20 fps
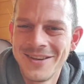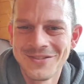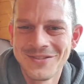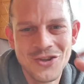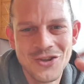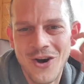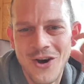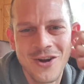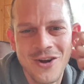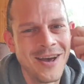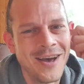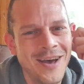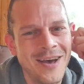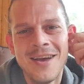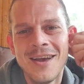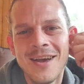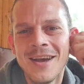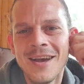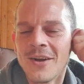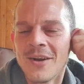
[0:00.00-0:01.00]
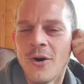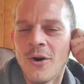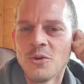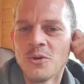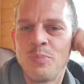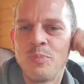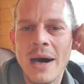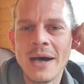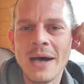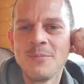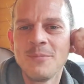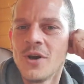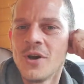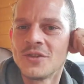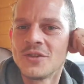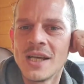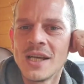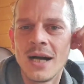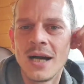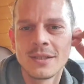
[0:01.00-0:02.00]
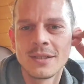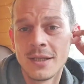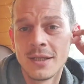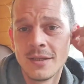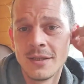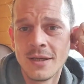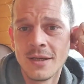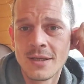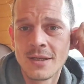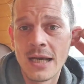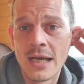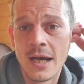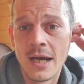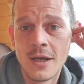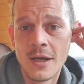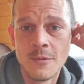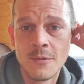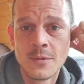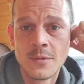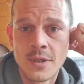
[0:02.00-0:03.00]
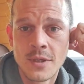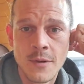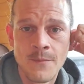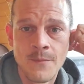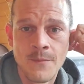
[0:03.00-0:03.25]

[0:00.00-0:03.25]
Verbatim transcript: Sorry. Goes bad in the Aussie accent at times.